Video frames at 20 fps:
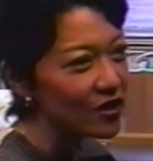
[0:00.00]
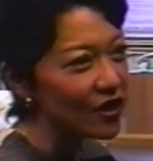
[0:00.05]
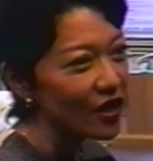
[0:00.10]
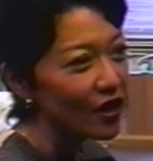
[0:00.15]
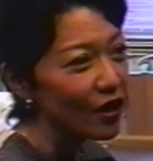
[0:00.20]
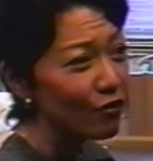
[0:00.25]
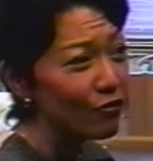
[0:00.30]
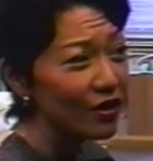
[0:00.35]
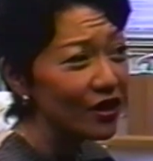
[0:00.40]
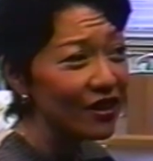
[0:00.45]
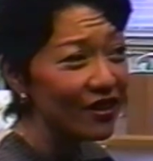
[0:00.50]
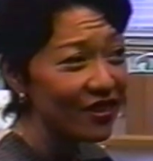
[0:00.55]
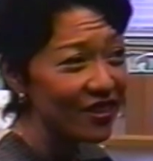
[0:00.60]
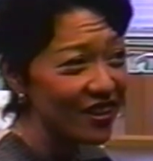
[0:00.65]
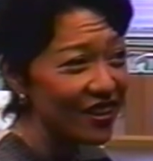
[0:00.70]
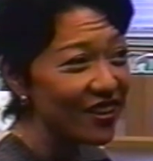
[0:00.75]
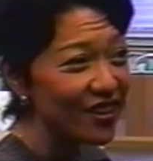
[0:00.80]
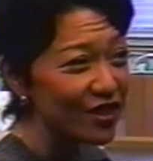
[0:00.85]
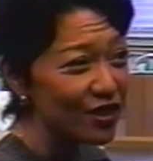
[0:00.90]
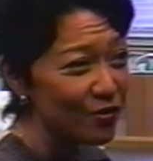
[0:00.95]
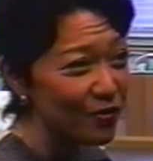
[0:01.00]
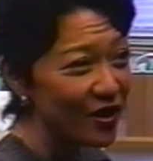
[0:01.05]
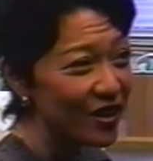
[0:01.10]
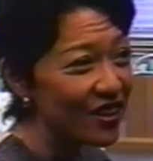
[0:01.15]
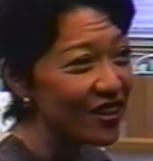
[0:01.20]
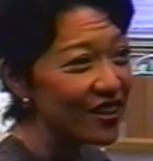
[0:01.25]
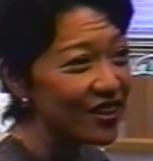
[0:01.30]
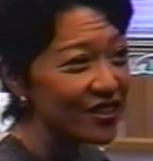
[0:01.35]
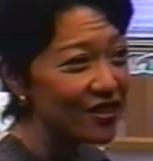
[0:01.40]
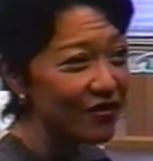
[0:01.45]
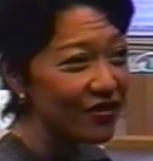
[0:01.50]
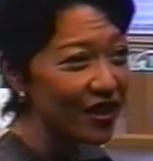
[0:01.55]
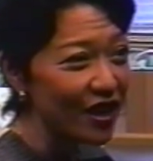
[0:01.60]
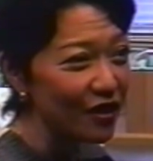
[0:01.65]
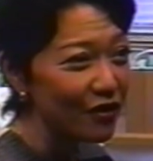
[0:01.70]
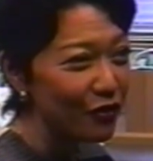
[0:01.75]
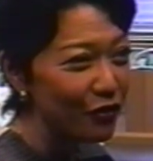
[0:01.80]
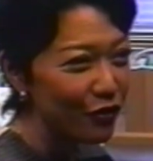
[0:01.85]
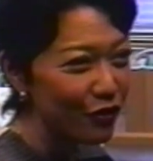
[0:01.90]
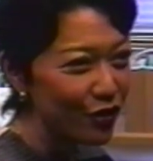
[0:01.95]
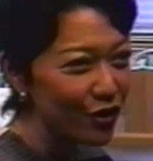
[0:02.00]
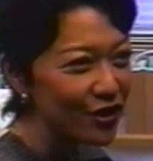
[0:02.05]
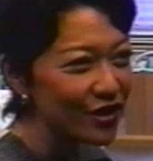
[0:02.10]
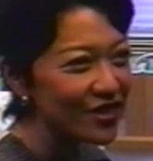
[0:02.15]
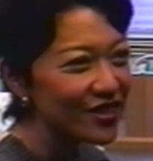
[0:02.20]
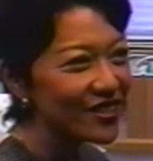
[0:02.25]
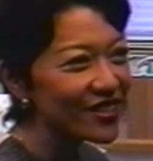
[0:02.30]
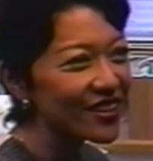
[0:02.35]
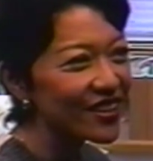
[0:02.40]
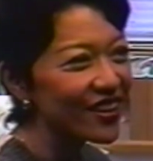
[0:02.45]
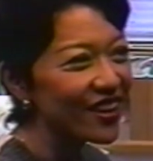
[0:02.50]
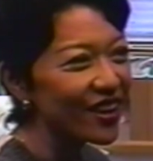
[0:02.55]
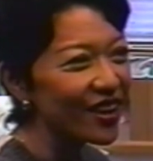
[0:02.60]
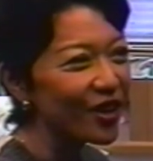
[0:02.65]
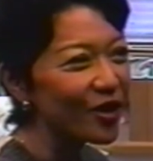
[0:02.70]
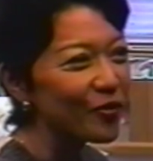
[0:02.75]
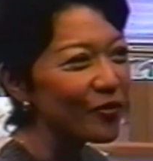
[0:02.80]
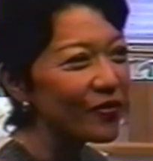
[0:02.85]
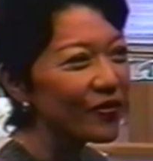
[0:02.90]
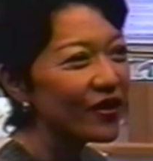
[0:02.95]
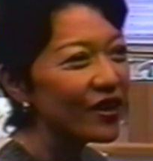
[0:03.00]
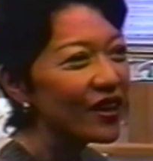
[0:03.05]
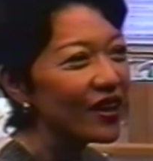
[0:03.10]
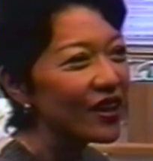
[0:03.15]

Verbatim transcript: and I really think it's because of that first um,